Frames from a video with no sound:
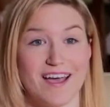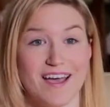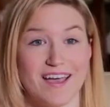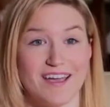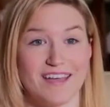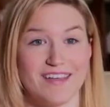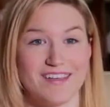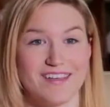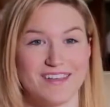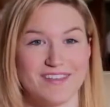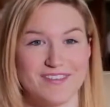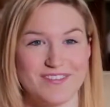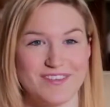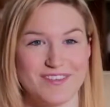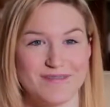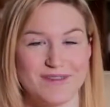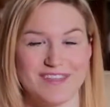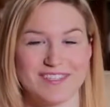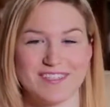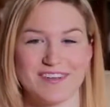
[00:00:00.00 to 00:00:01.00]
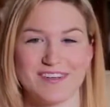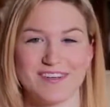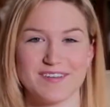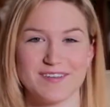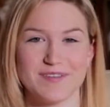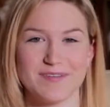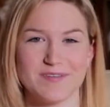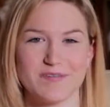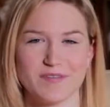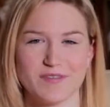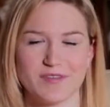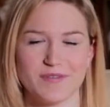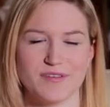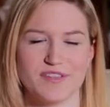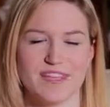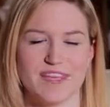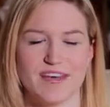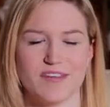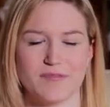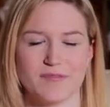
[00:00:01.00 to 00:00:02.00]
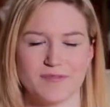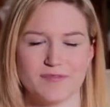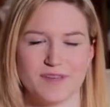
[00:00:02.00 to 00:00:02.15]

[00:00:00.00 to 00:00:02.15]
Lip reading: tongue came in handy with the girls."